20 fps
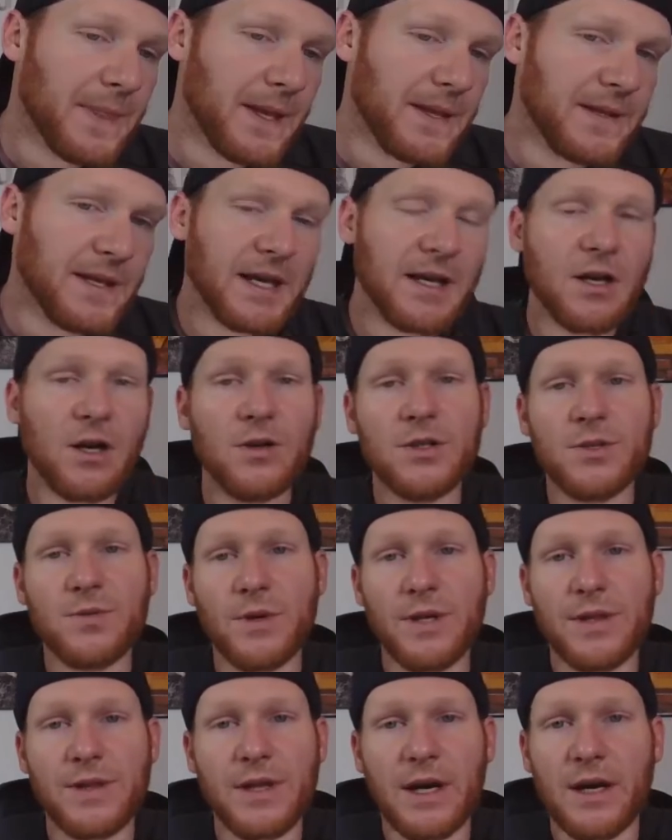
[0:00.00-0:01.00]
And that goes
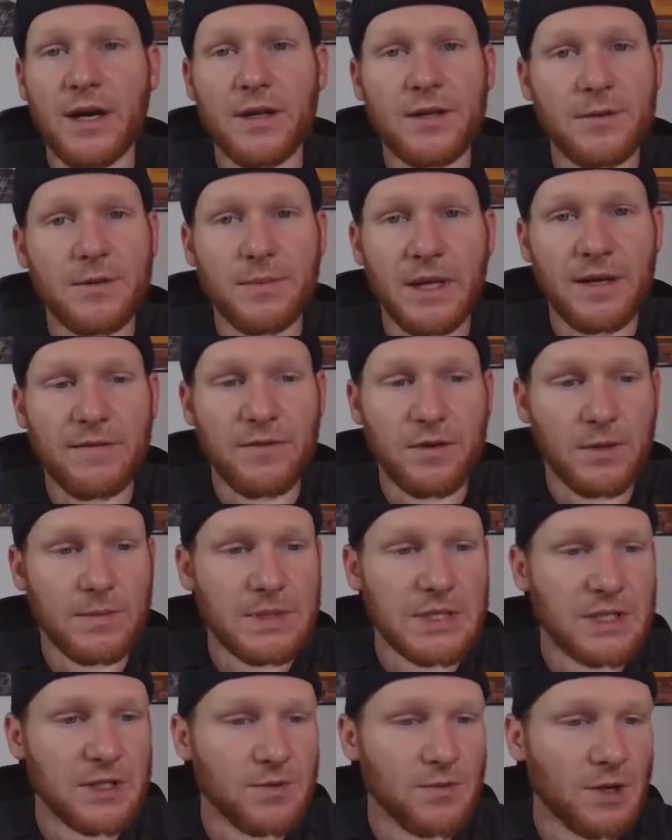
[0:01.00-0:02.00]
with other
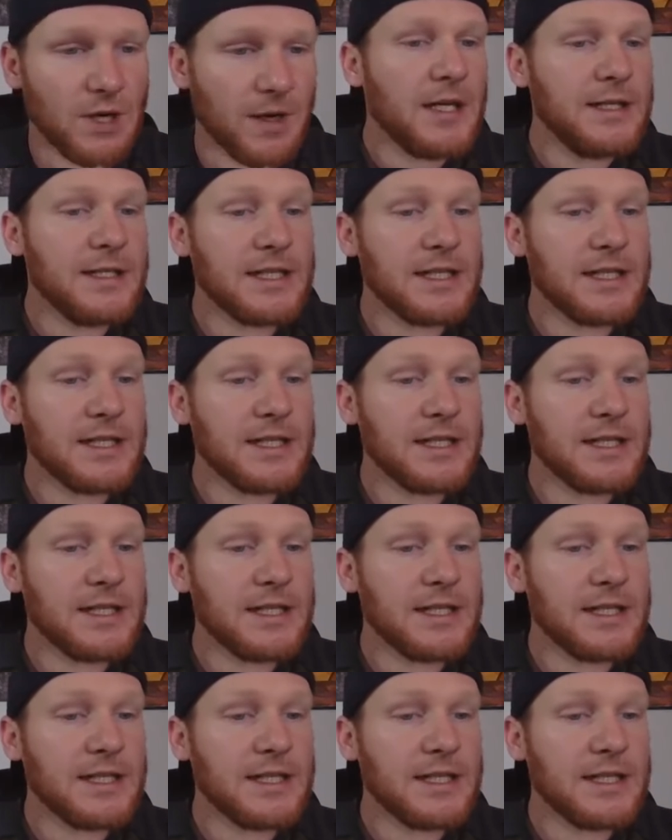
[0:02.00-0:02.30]
platforms as well.